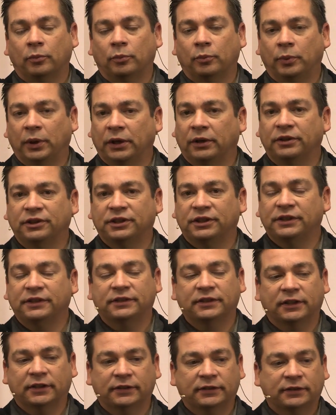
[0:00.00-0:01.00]
But
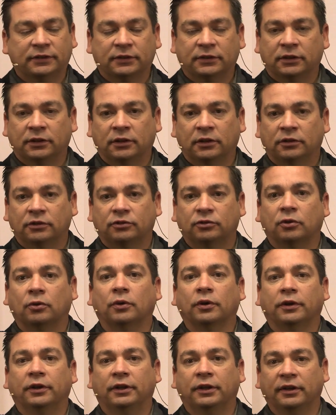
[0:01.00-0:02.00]
Jesus saw
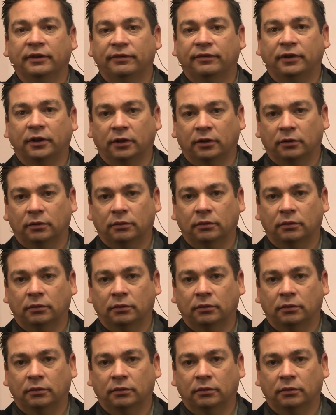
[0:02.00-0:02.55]
it different.